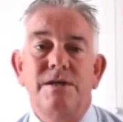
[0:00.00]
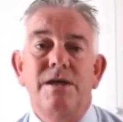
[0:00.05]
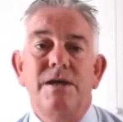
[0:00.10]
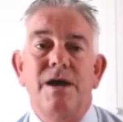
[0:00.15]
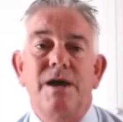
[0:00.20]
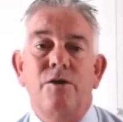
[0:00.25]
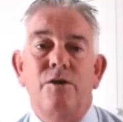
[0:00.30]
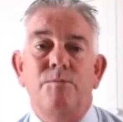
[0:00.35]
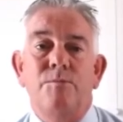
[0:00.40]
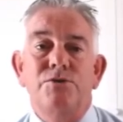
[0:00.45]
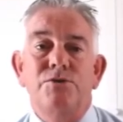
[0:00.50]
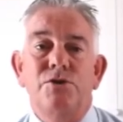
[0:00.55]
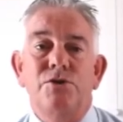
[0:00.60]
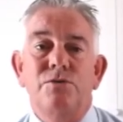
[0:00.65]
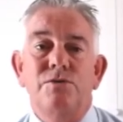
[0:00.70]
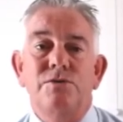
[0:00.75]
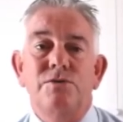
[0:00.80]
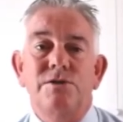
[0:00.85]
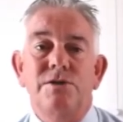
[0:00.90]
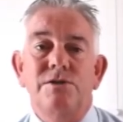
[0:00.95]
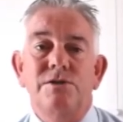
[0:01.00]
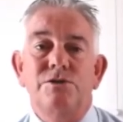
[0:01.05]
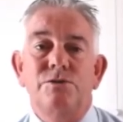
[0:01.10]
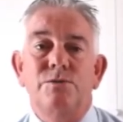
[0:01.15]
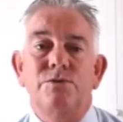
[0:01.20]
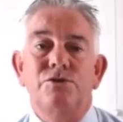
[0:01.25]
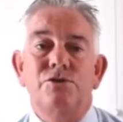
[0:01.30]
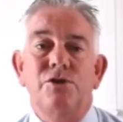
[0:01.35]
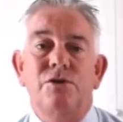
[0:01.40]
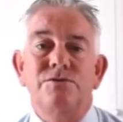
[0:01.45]
and opportunities to
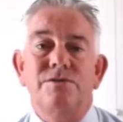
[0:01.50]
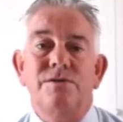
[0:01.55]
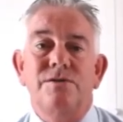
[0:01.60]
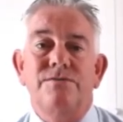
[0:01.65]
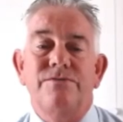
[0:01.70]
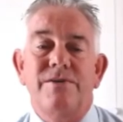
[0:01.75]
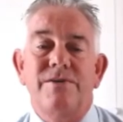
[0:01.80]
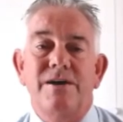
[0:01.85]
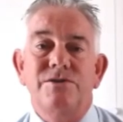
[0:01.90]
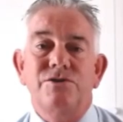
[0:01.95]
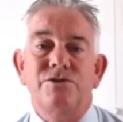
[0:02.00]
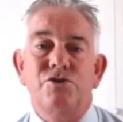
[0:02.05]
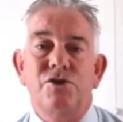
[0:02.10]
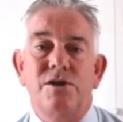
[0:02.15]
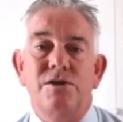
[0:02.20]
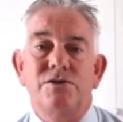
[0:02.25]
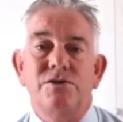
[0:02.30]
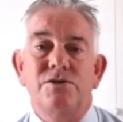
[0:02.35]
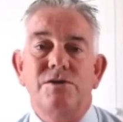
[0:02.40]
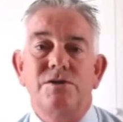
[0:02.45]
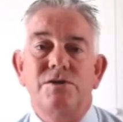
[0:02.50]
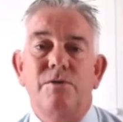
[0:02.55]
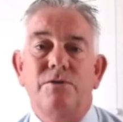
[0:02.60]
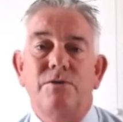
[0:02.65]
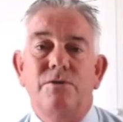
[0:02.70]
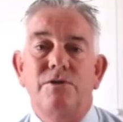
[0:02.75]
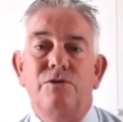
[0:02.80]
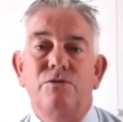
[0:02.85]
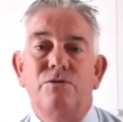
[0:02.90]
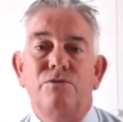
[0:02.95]
adjust the fast-changing money
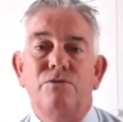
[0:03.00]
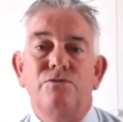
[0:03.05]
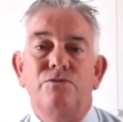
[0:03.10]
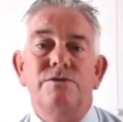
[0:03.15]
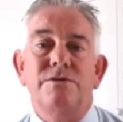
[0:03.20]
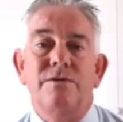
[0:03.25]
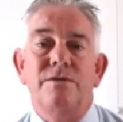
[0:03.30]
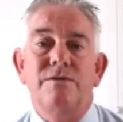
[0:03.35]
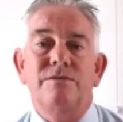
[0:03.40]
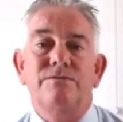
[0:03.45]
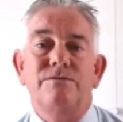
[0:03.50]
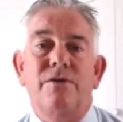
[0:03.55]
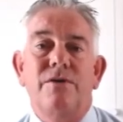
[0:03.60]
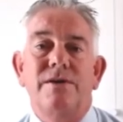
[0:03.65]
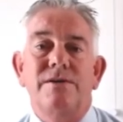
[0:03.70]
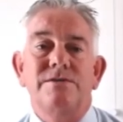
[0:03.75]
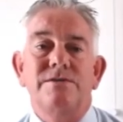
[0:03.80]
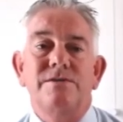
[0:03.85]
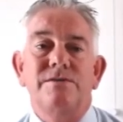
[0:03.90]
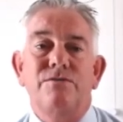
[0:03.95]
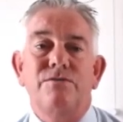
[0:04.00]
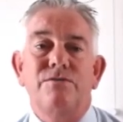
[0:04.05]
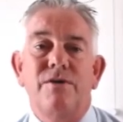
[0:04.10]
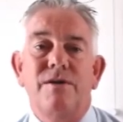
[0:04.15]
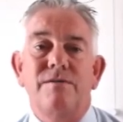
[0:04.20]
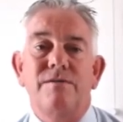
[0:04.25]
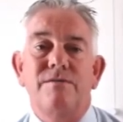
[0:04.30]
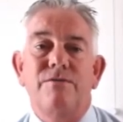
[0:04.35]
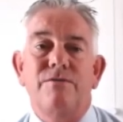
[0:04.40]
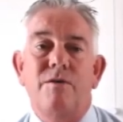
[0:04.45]
laundering terrorist financing threat
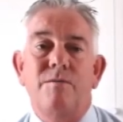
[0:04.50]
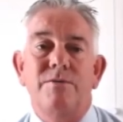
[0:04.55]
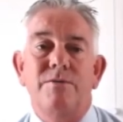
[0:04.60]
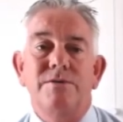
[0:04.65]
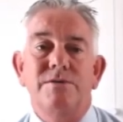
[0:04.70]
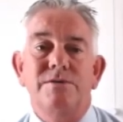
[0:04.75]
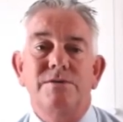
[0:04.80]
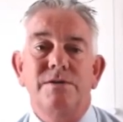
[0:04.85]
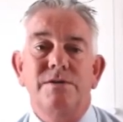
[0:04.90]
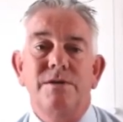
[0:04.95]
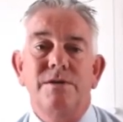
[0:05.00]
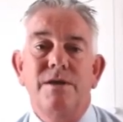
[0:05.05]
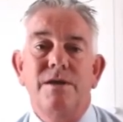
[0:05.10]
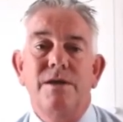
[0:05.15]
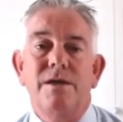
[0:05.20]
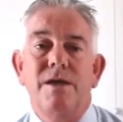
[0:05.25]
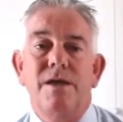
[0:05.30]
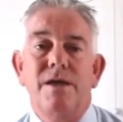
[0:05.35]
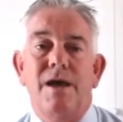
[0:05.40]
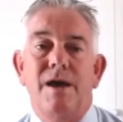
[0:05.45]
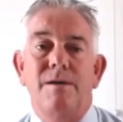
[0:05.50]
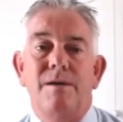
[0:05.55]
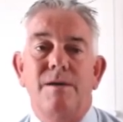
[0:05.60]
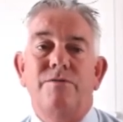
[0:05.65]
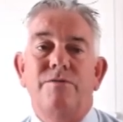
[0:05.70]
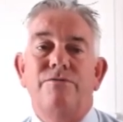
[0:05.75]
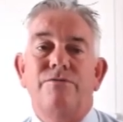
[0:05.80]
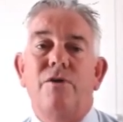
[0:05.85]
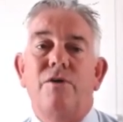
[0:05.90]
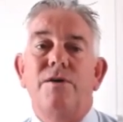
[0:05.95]
environment and
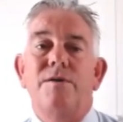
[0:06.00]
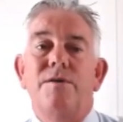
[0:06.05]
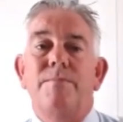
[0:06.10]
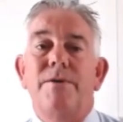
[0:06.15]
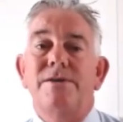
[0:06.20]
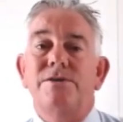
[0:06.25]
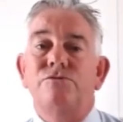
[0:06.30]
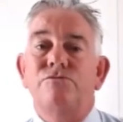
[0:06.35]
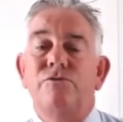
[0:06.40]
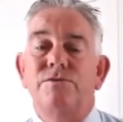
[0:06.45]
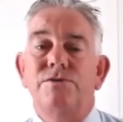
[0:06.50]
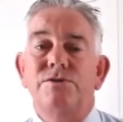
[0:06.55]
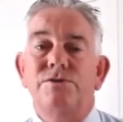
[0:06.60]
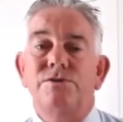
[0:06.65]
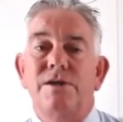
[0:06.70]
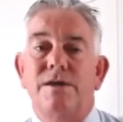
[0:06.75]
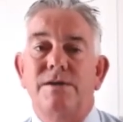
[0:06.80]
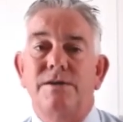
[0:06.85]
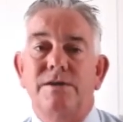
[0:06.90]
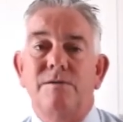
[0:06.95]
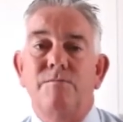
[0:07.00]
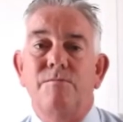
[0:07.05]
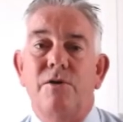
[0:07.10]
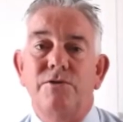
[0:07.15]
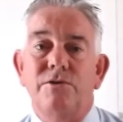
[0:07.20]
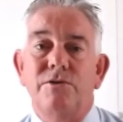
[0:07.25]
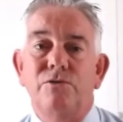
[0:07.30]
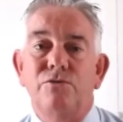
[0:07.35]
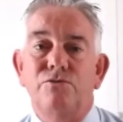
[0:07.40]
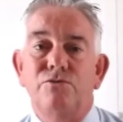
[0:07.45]
provide a better understanding of money
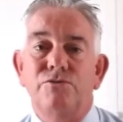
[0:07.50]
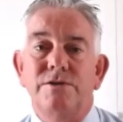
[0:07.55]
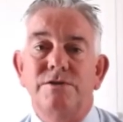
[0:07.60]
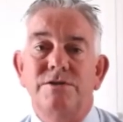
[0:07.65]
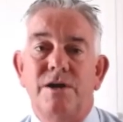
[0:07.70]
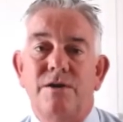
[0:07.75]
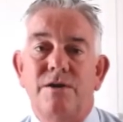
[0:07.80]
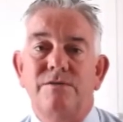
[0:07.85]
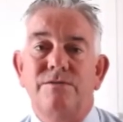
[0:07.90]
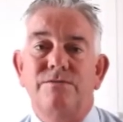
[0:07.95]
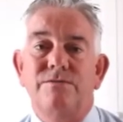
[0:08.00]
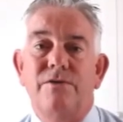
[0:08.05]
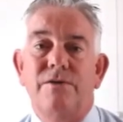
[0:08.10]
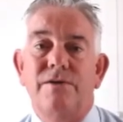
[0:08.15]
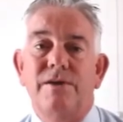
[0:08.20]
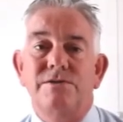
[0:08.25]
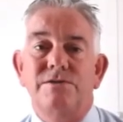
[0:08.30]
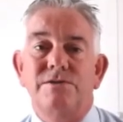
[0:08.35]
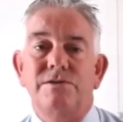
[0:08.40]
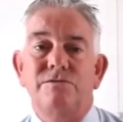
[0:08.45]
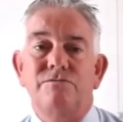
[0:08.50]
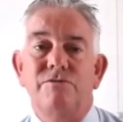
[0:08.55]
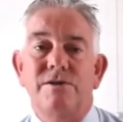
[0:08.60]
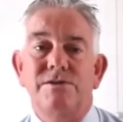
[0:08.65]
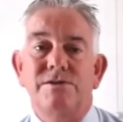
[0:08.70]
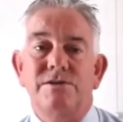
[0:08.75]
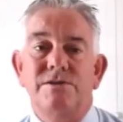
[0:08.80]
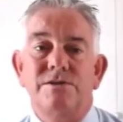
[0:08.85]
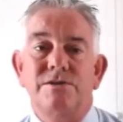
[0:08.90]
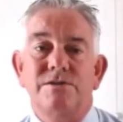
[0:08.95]
laundering and terrorist financing
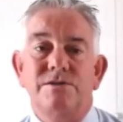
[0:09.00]
risks.